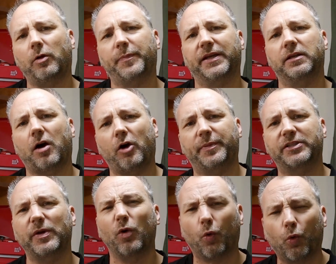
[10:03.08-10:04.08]
be
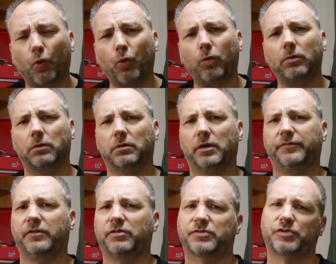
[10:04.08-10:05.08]
doing all of
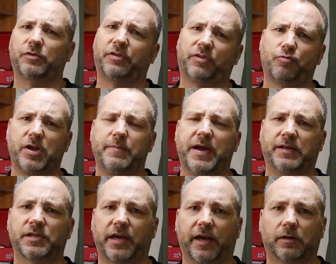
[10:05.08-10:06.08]
the sort of three
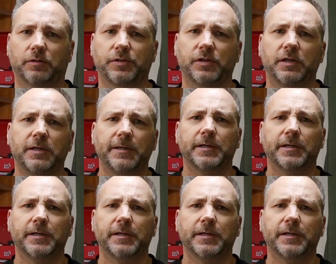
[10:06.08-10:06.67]
main scales,